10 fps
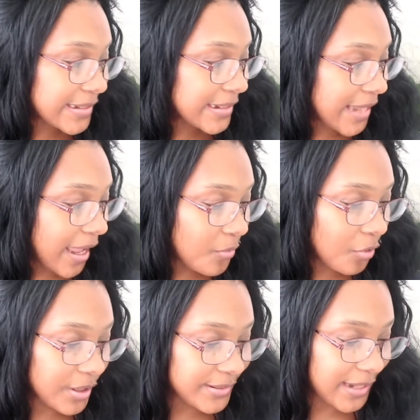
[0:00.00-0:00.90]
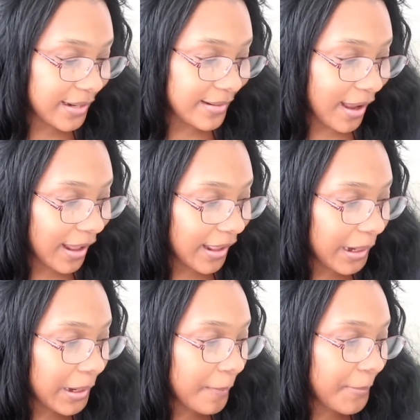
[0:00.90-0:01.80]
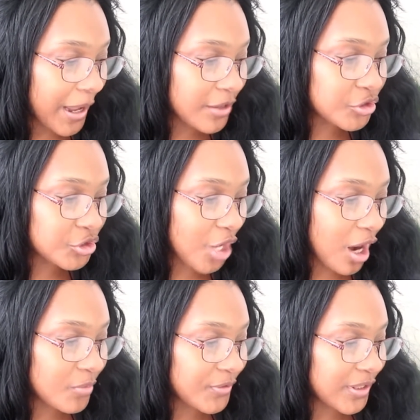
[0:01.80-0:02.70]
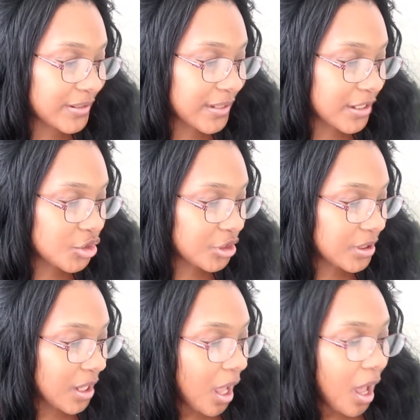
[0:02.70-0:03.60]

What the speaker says: Today we're on day 9 about start with the intention